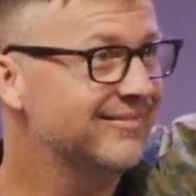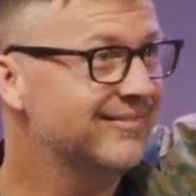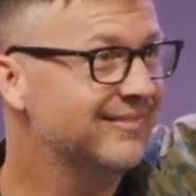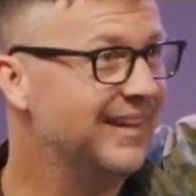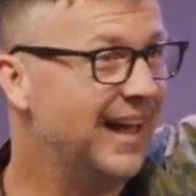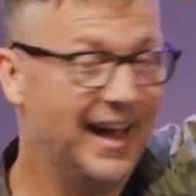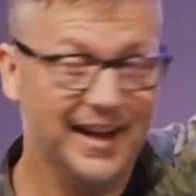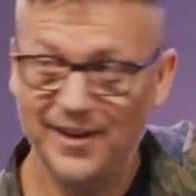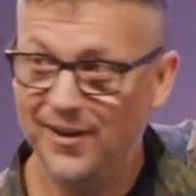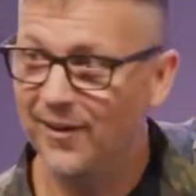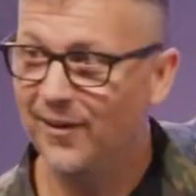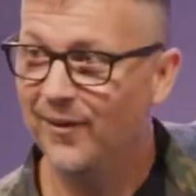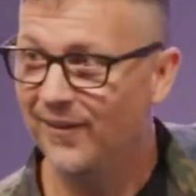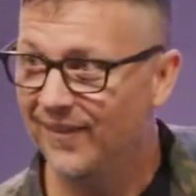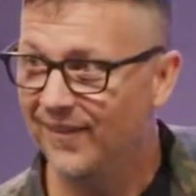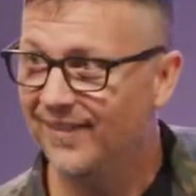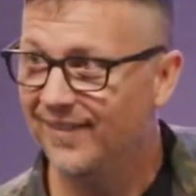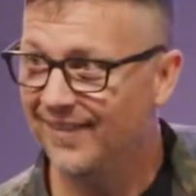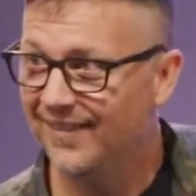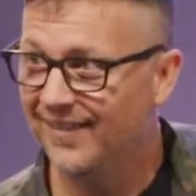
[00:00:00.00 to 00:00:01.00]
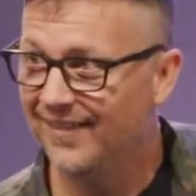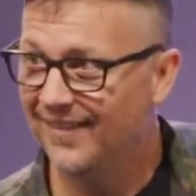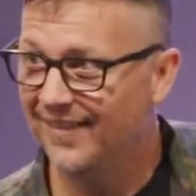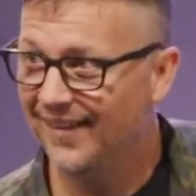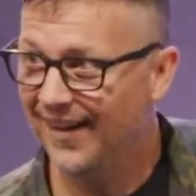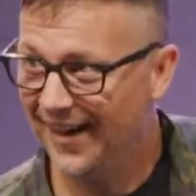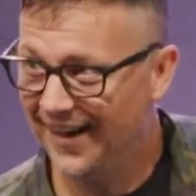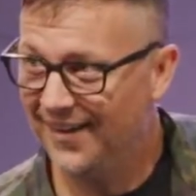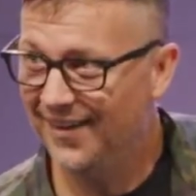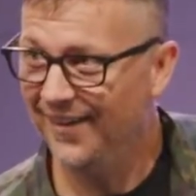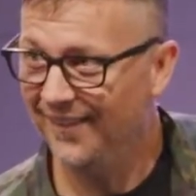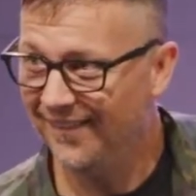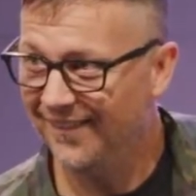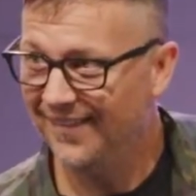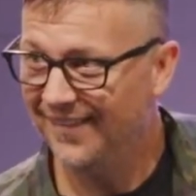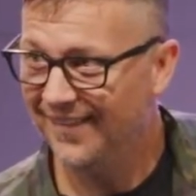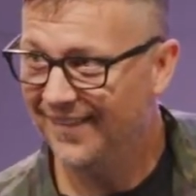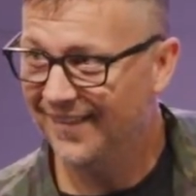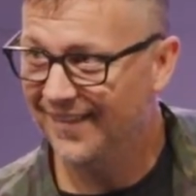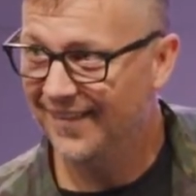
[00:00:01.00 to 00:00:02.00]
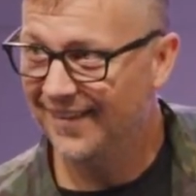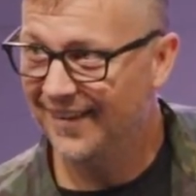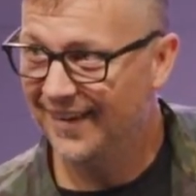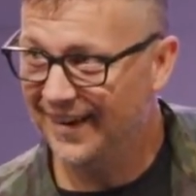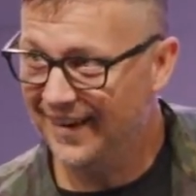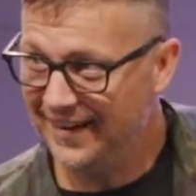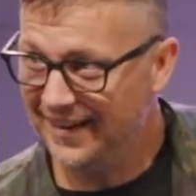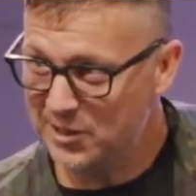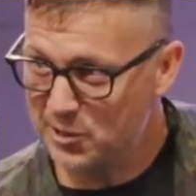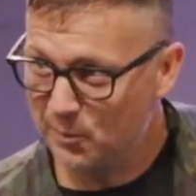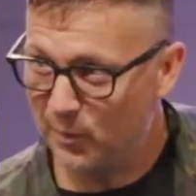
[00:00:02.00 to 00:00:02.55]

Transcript: I know. It is